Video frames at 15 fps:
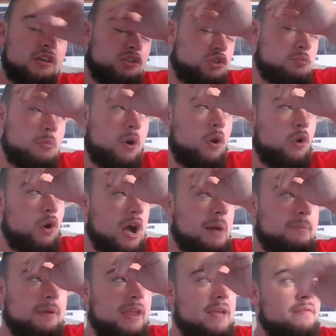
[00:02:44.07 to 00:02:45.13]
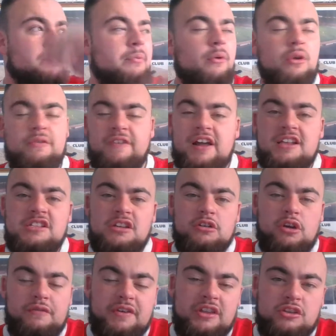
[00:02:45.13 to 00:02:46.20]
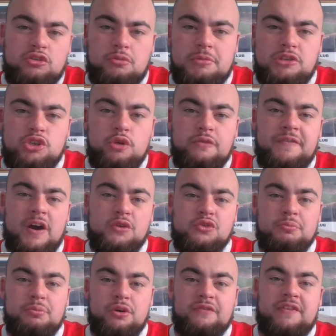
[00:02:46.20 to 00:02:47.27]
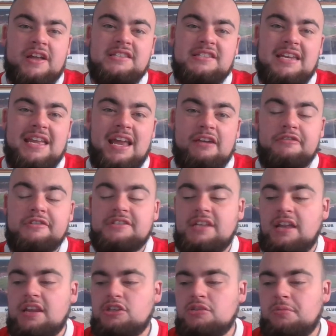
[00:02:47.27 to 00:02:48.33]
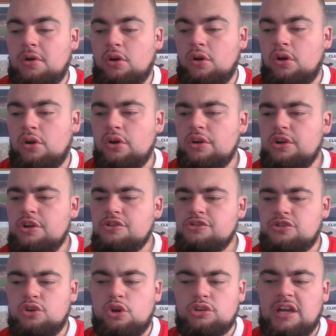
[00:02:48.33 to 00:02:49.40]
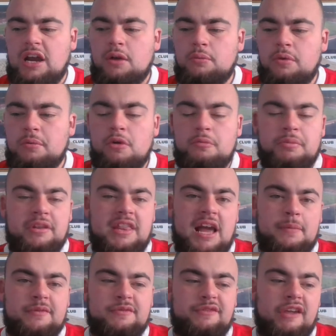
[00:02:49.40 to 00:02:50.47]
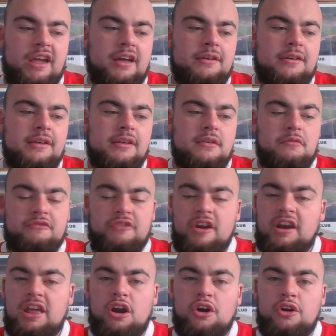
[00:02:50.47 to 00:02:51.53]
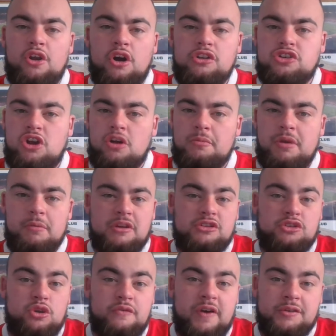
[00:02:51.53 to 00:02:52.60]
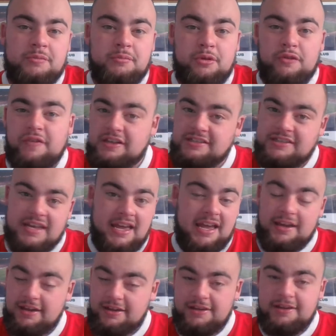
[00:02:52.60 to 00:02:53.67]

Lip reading: Tomorrow, I believe Boro fans, I think there's going to be 2,000 Boro fans in Accrington Stanley tomorrow. So no doubt we will bring the atmosphere, friendly or not. Do you know what I mean? When there's 2,000 Boro fans there,